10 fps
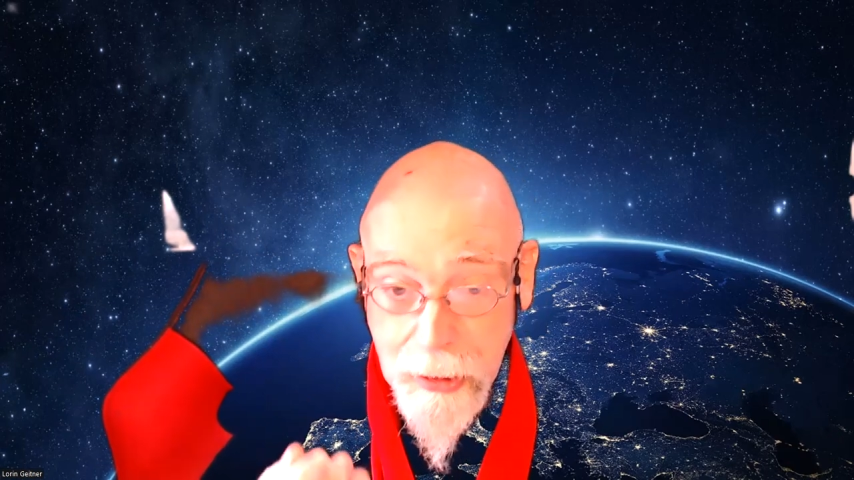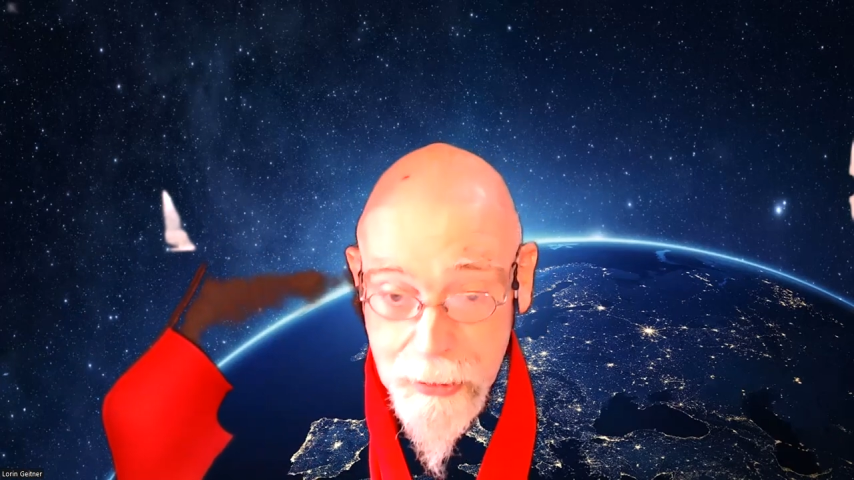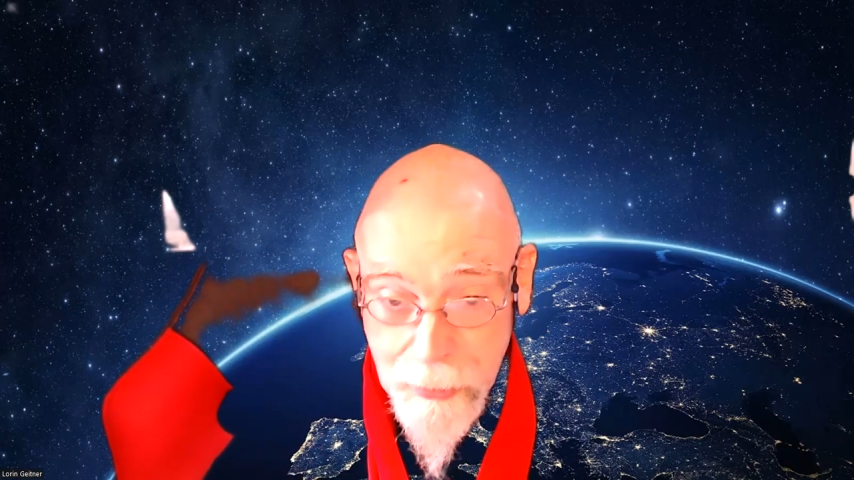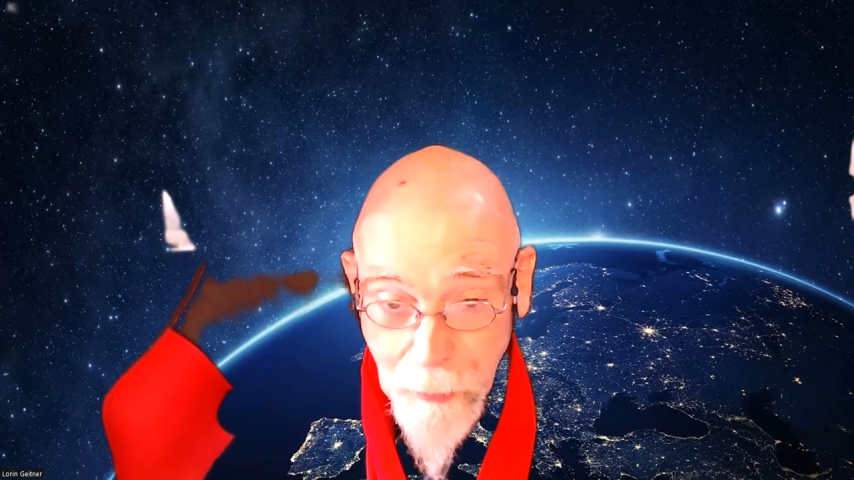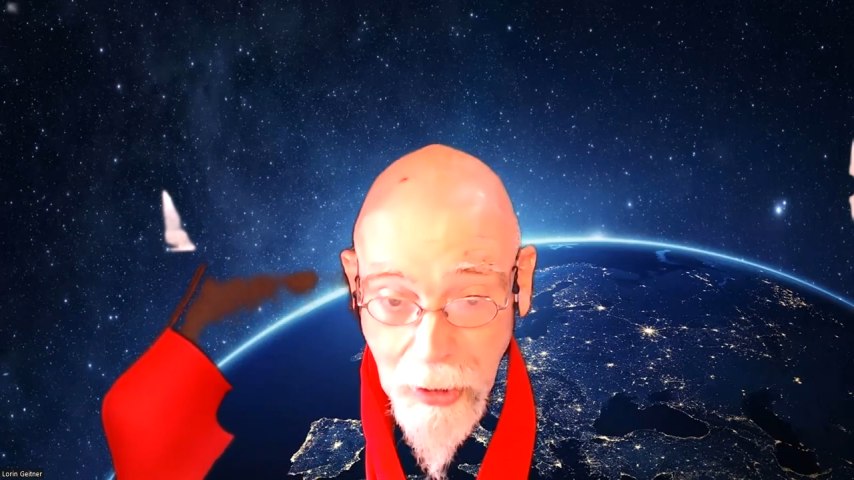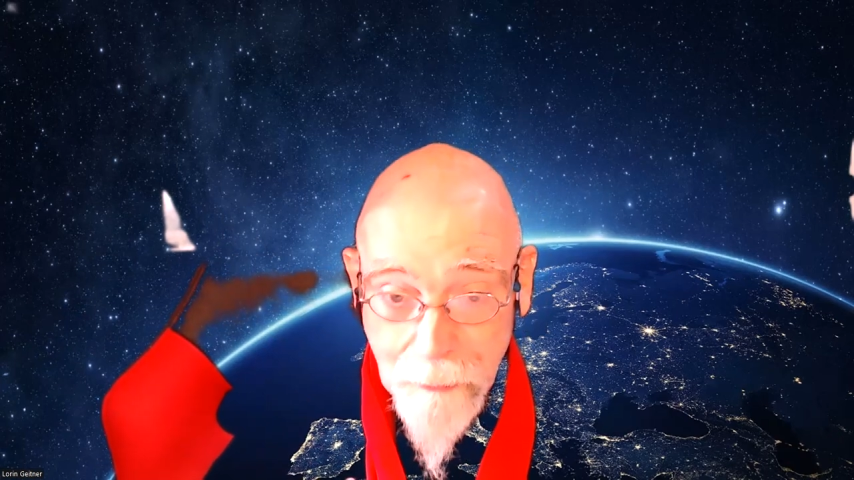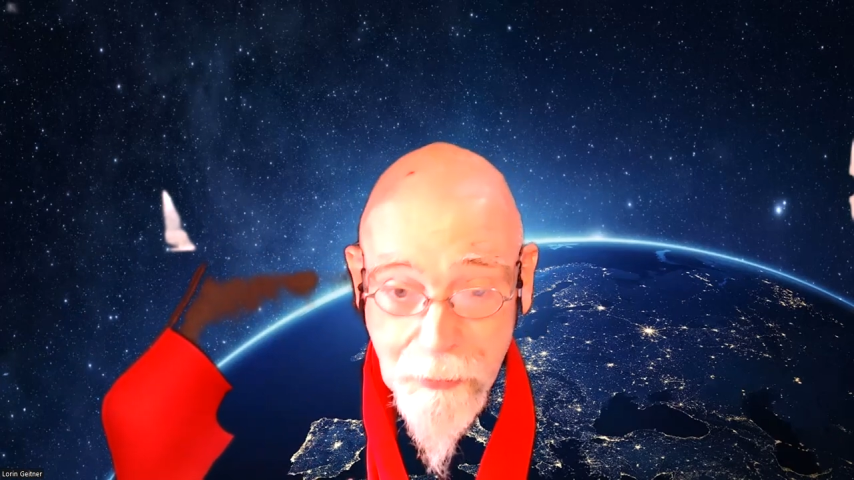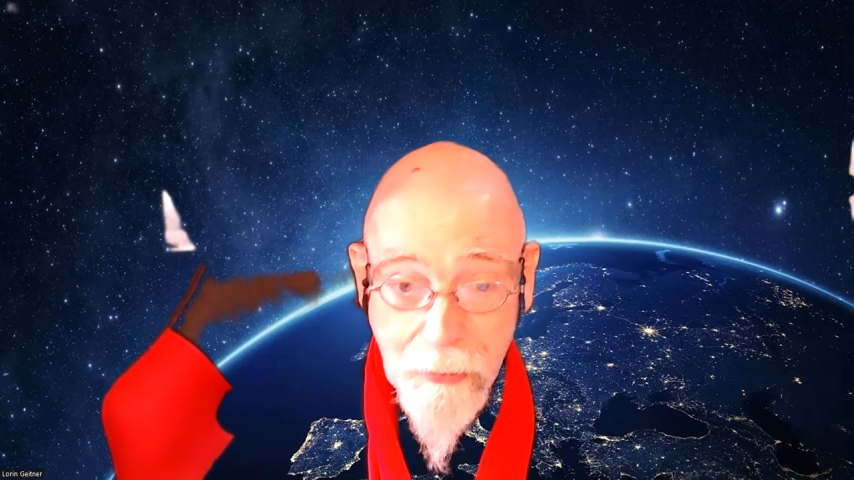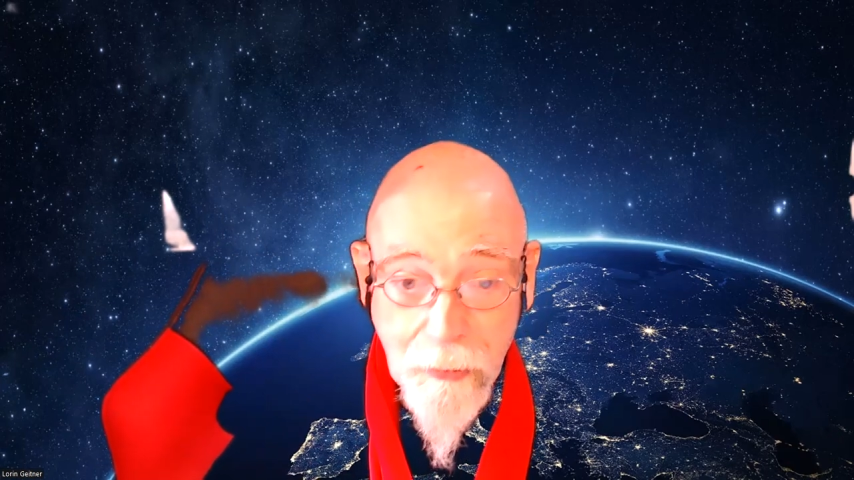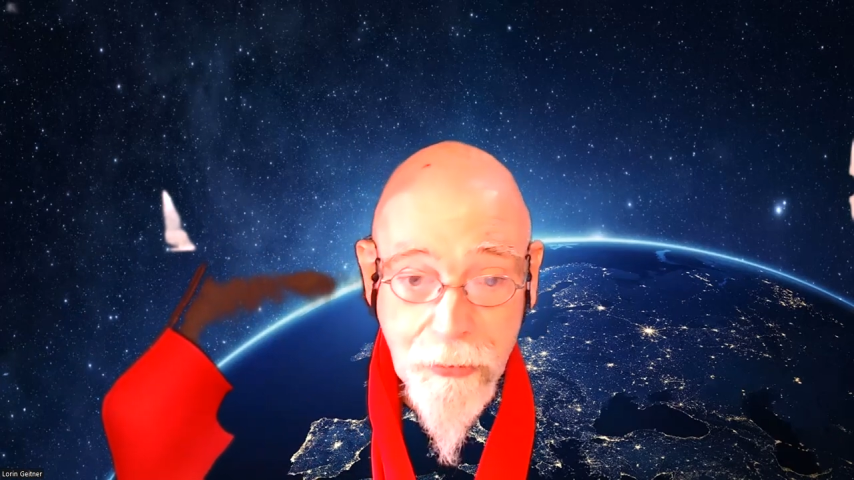In the
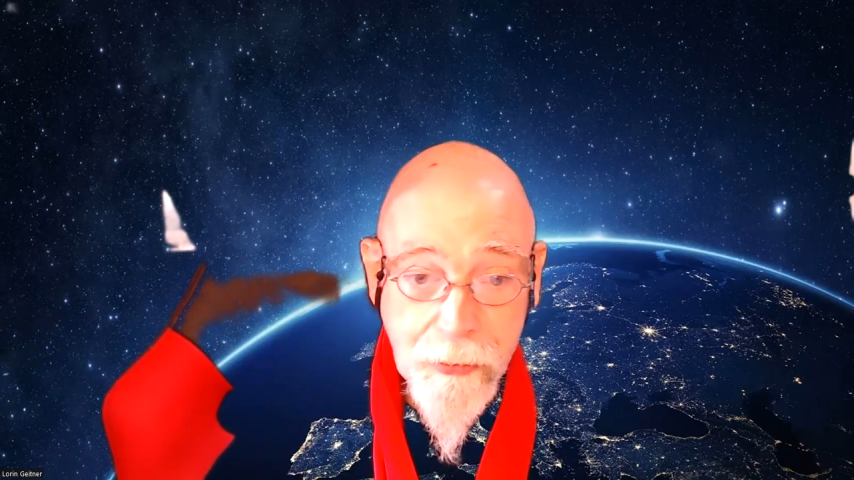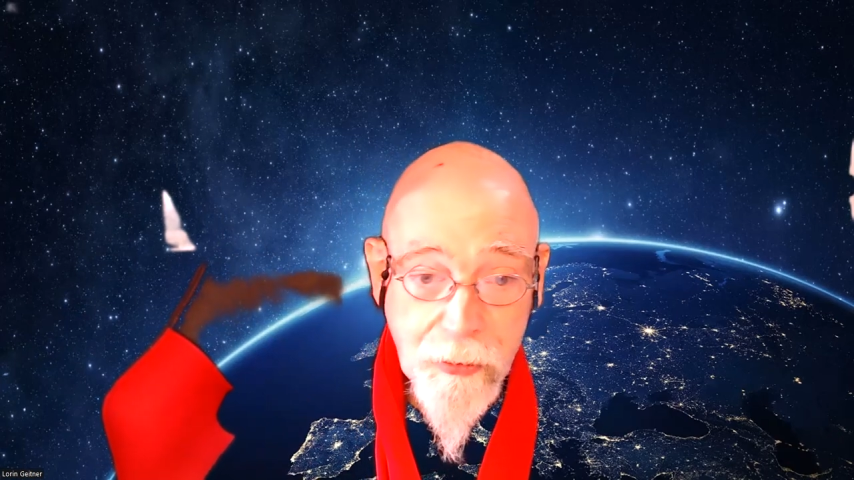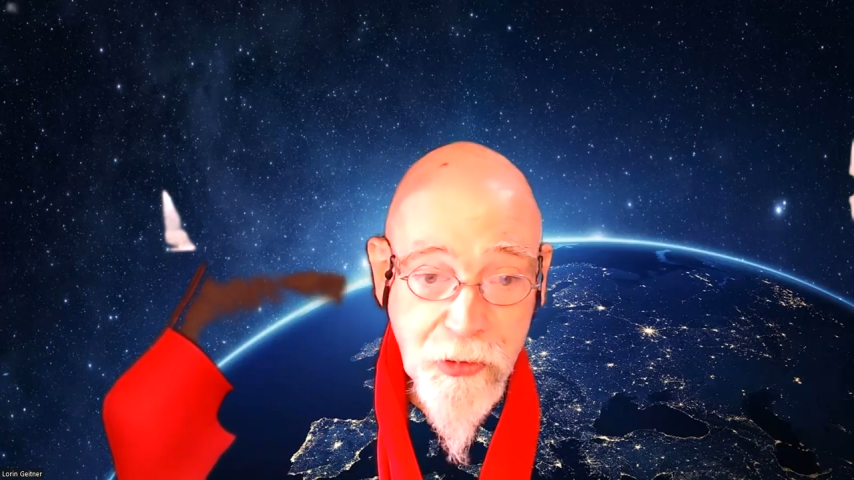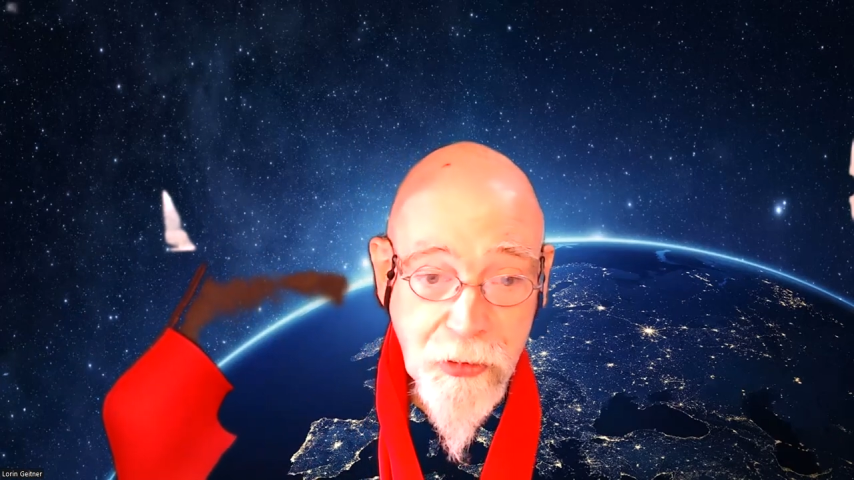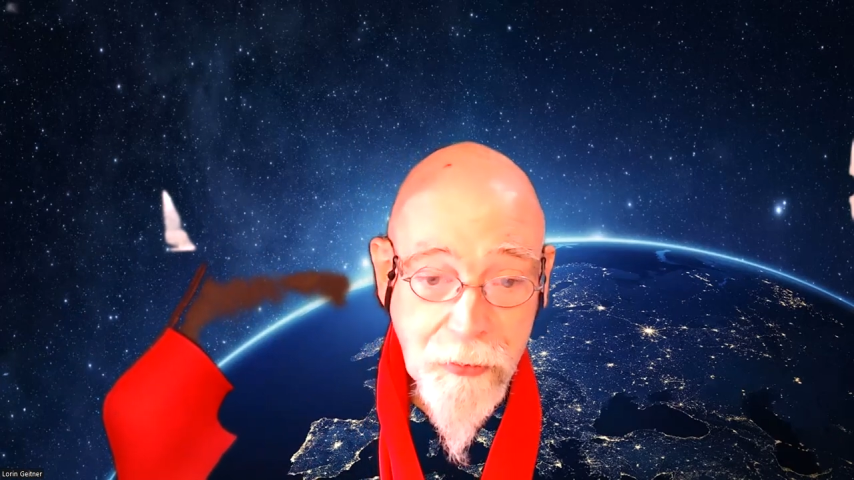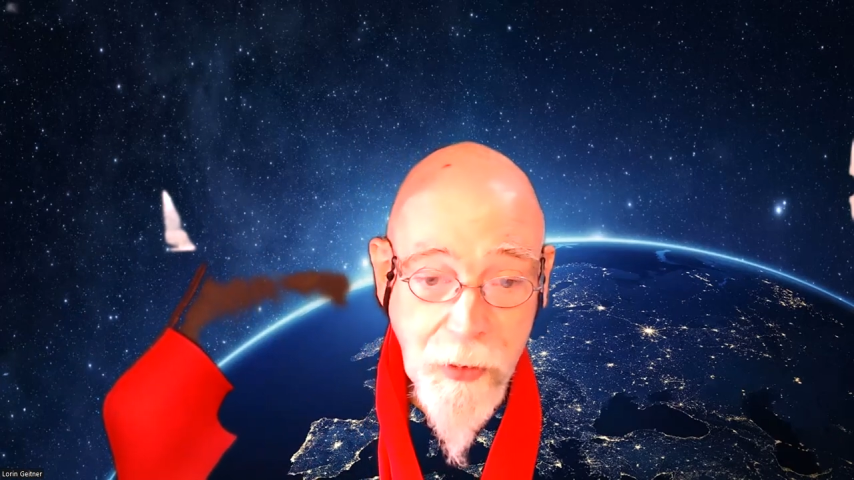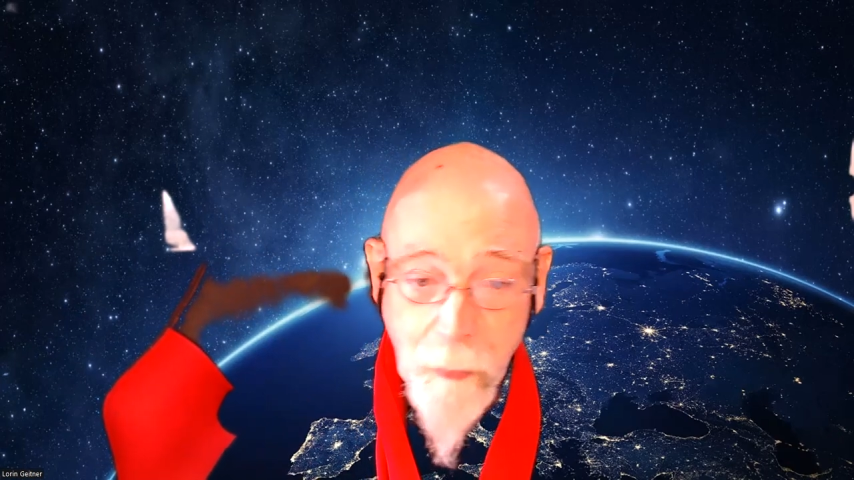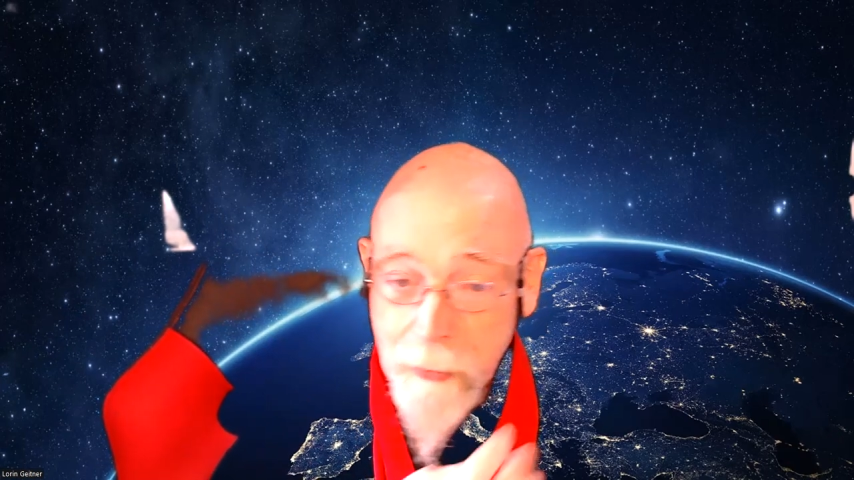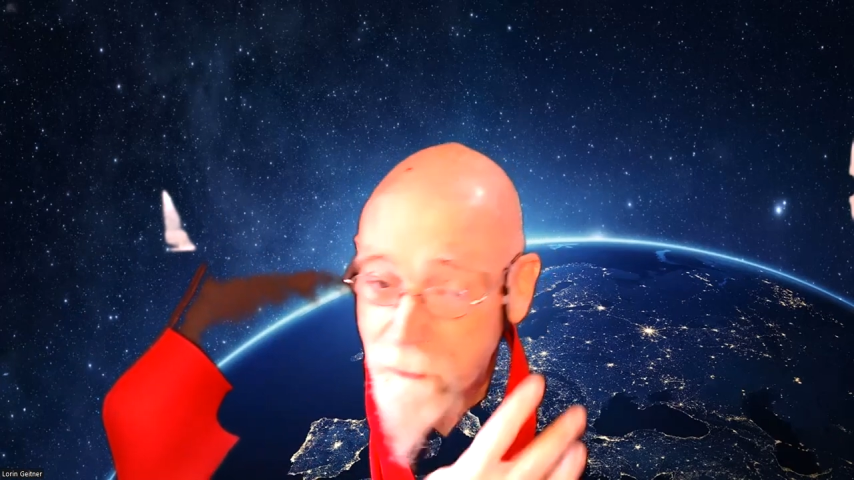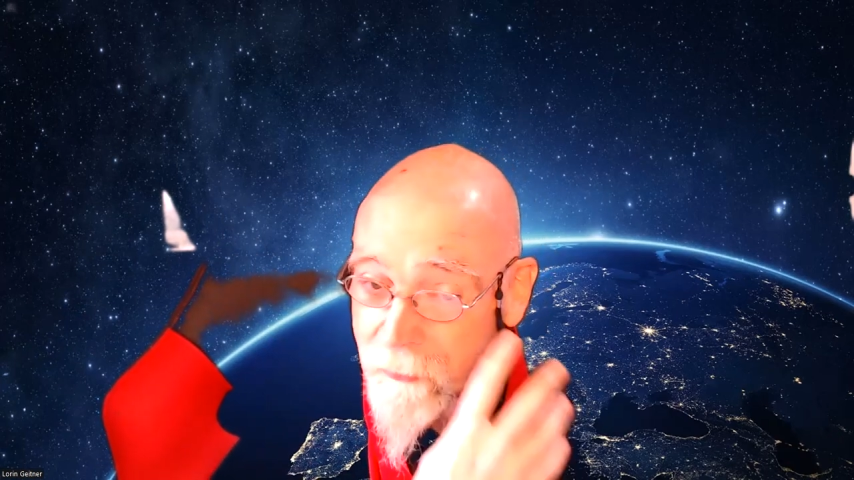popular literature that
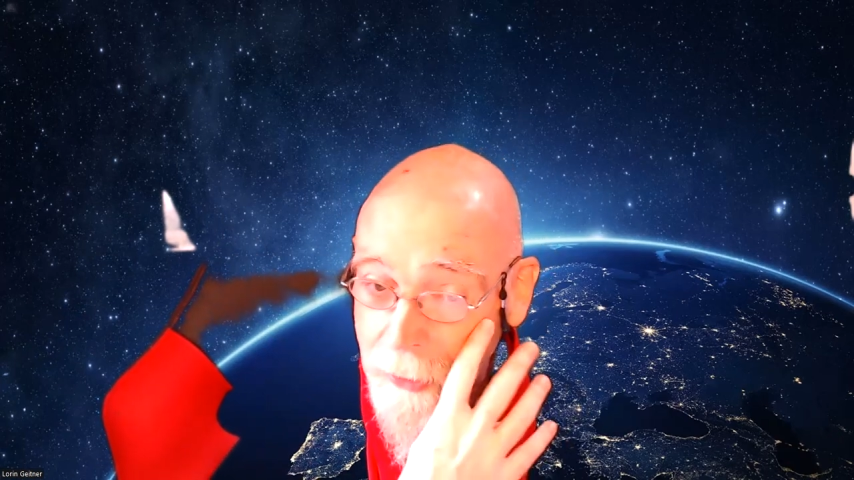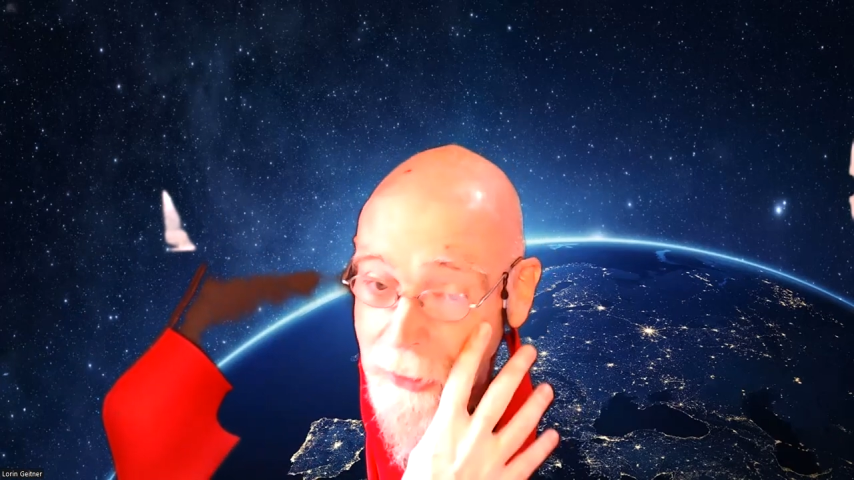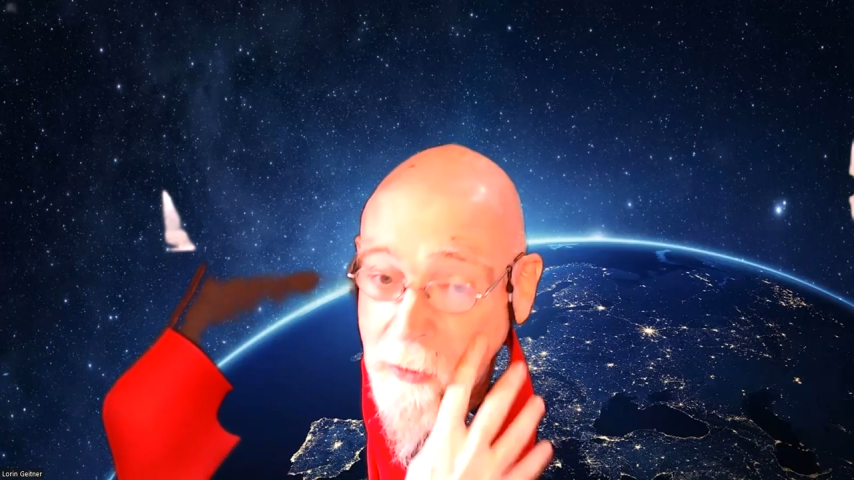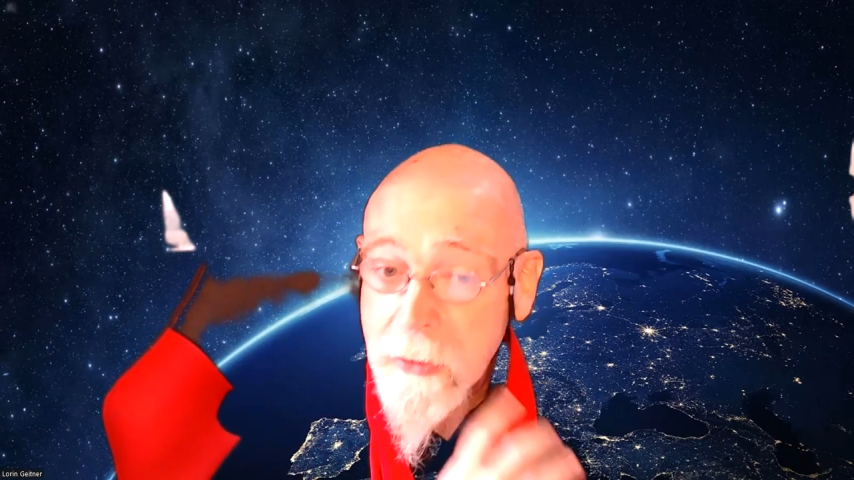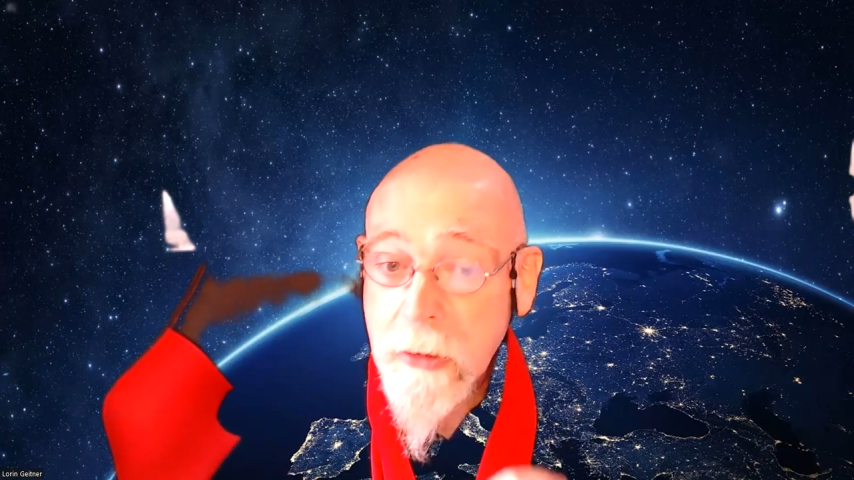we see